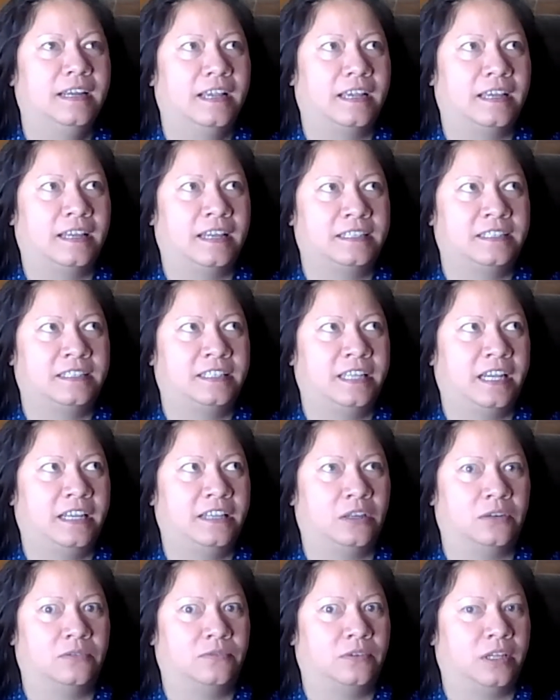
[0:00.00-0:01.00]
And I
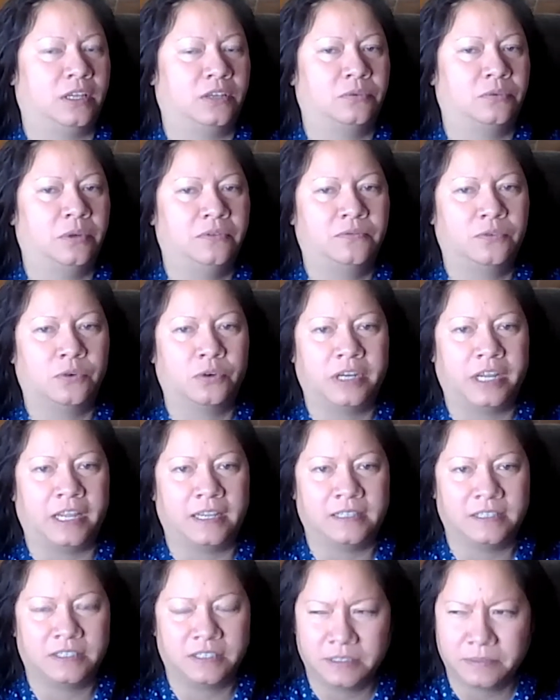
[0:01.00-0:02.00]
stayed there for like three, four
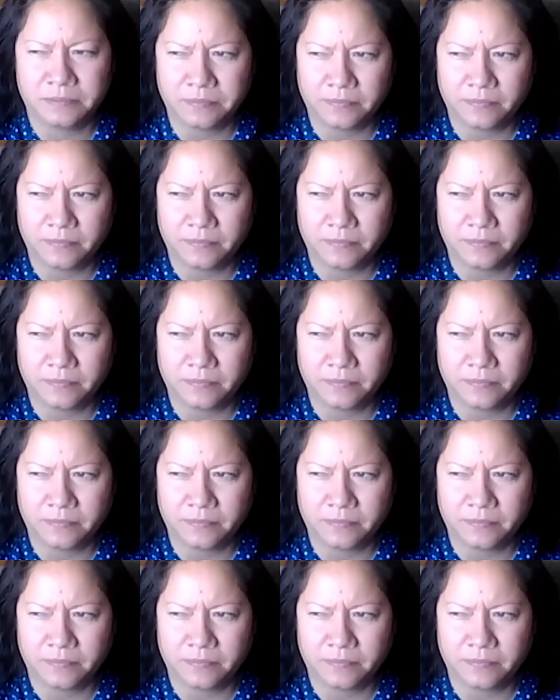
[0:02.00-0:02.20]
days.